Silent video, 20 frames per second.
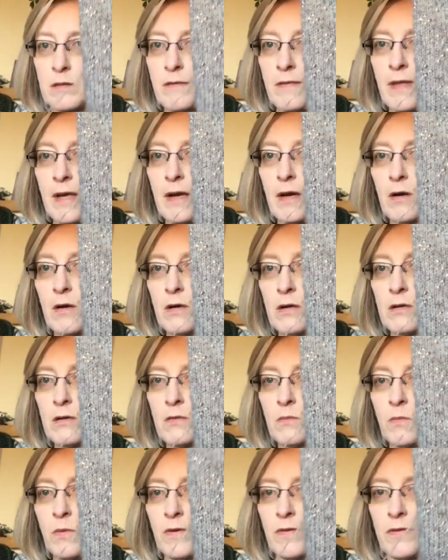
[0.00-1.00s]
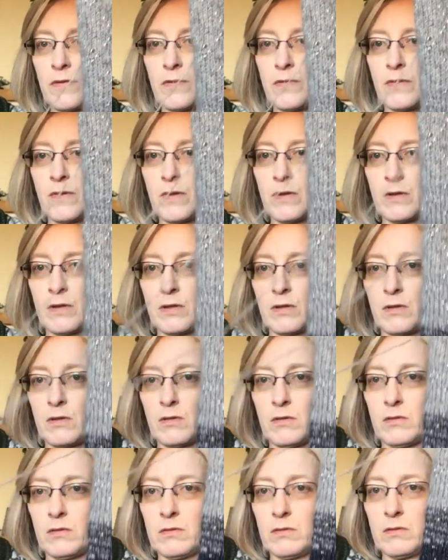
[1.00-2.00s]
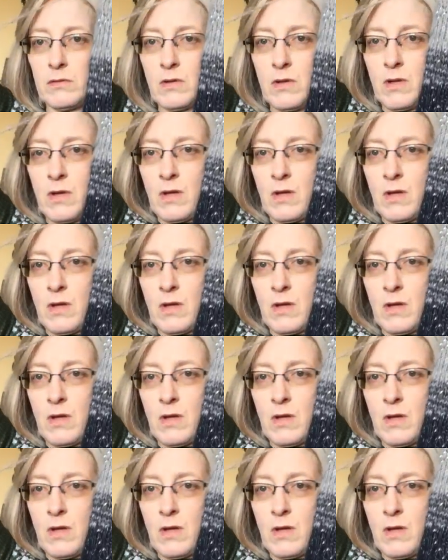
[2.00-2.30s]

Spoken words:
there with the little